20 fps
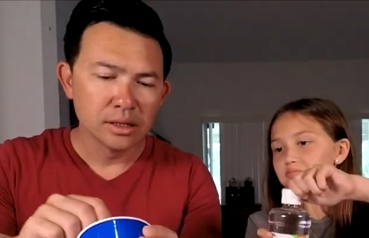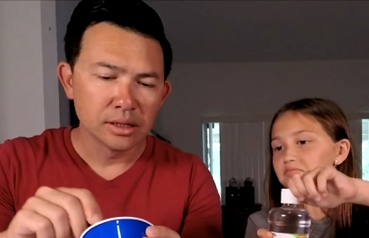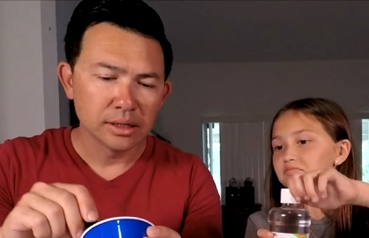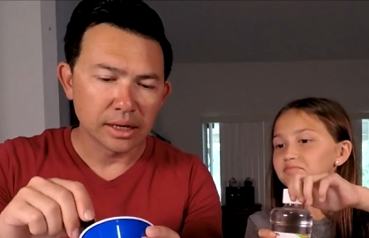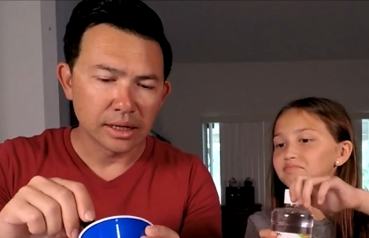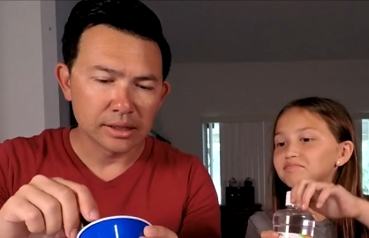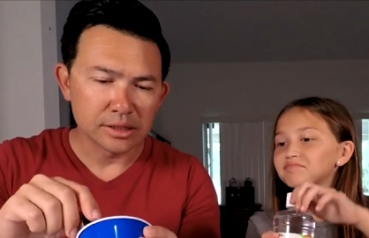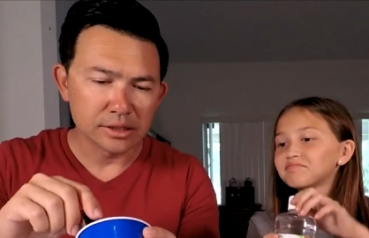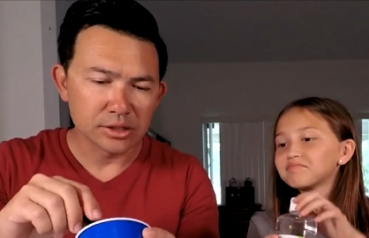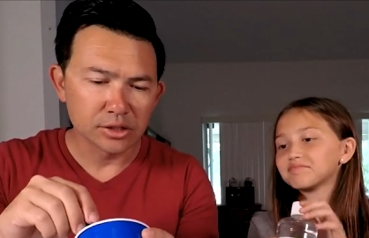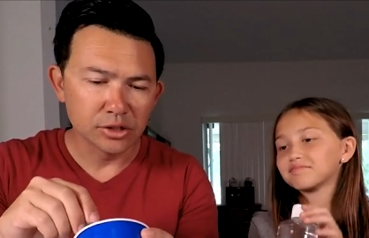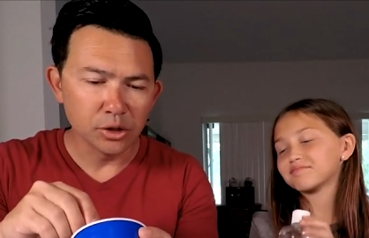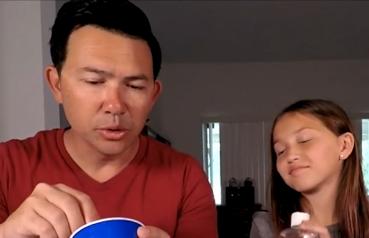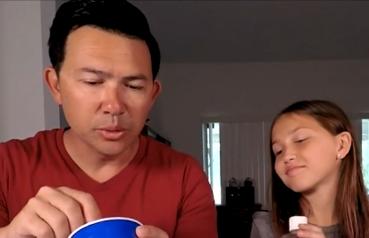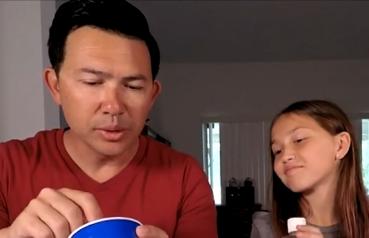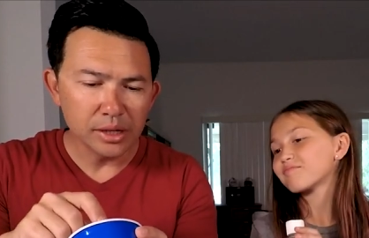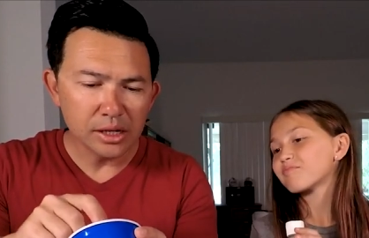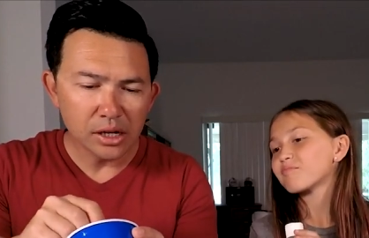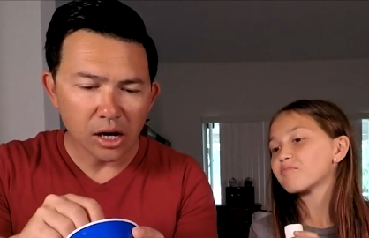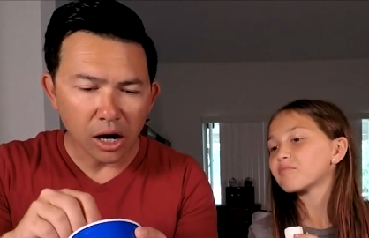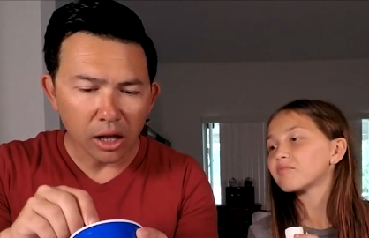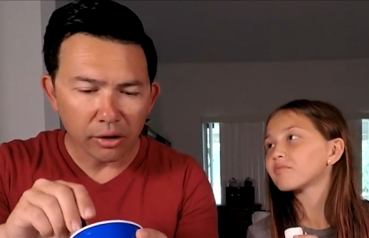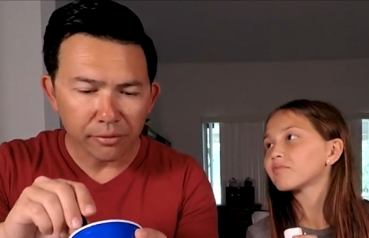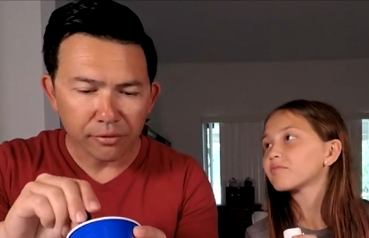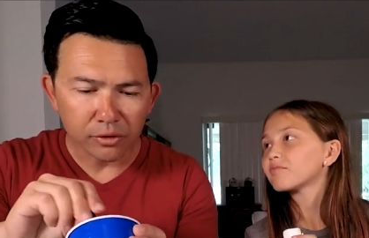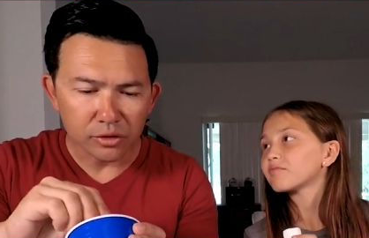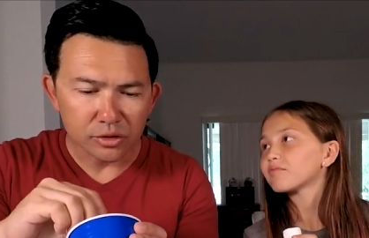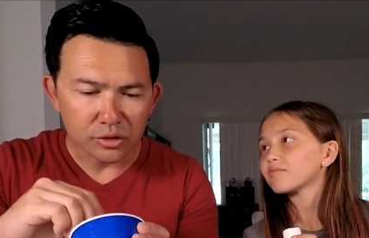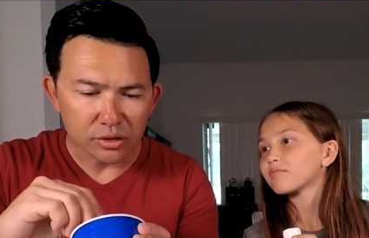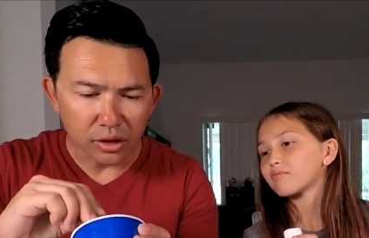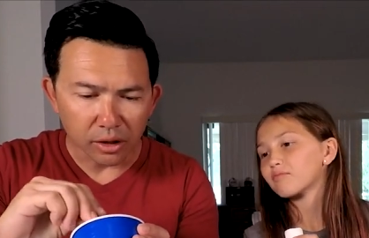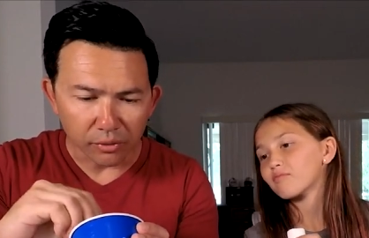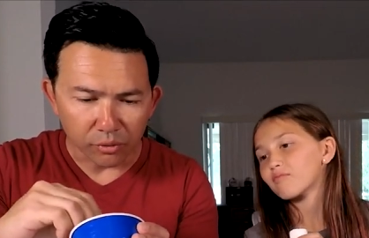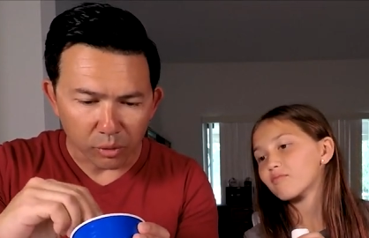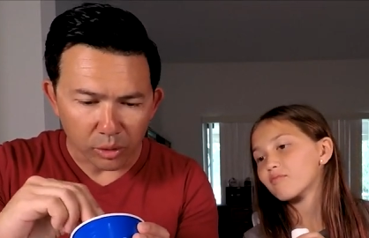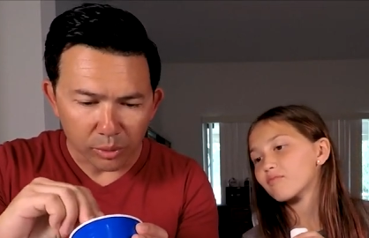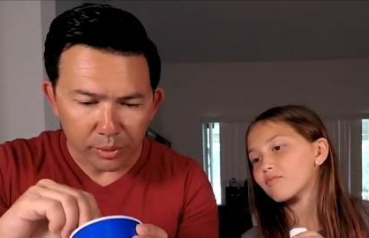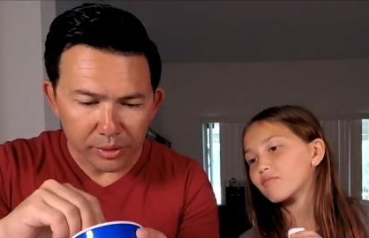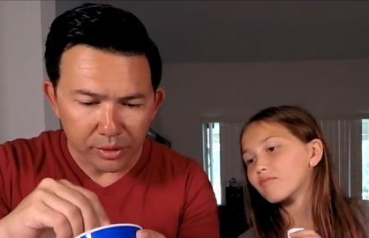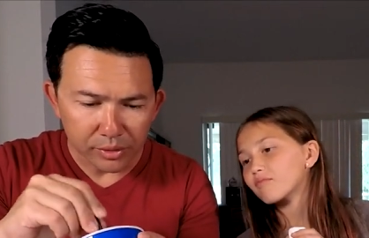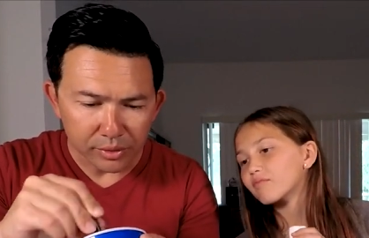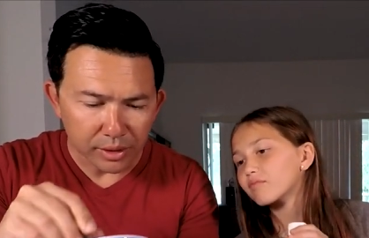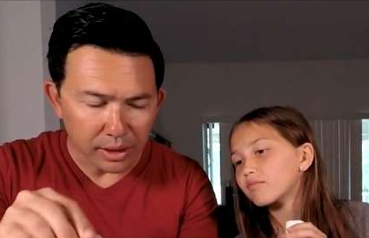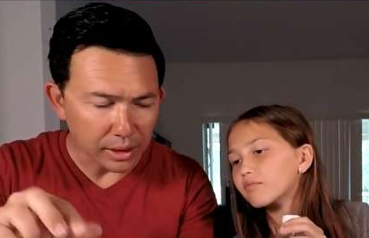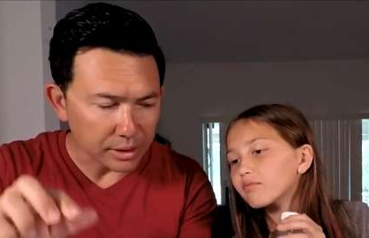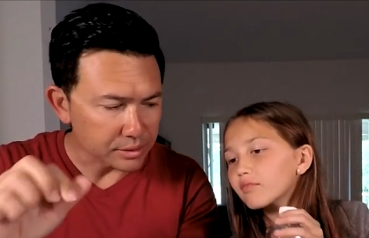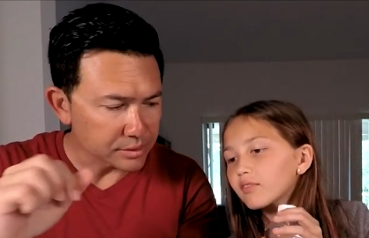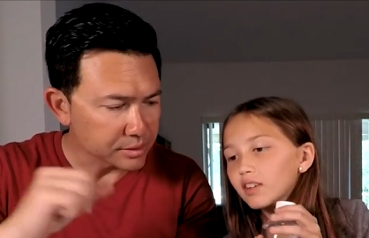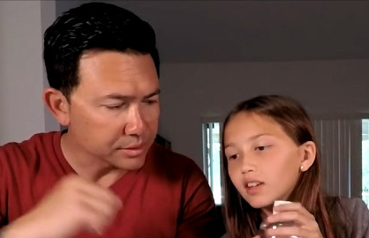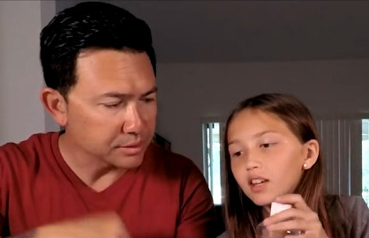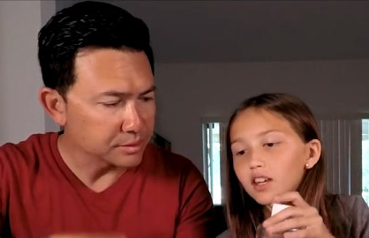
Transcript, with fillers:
Speaker 1: Got this gooey, colorful stuff. What do we do next?